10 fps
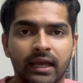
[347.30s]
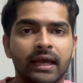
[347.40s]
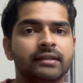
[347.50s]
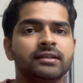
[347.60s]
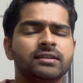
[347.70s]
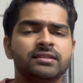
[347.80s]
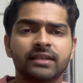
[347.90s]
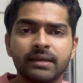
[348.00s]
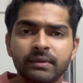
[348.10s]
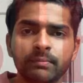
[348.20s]
and there is
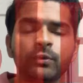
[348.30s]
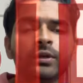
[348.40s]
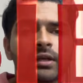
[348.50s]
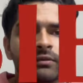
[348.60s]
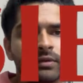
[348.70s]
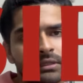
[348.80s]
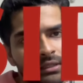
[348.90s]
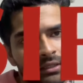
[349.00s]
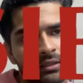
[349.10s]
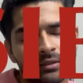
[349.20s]
IBM Pune where
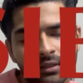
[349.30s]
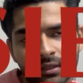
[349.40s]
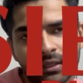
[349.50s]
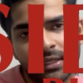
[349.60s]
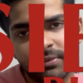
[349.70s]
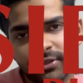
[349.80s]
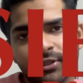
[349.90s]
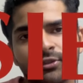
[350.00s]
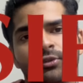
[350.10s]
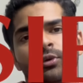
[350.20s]
the admission
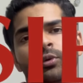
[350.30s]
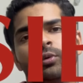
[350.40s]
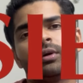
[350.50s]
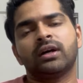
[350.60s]
is through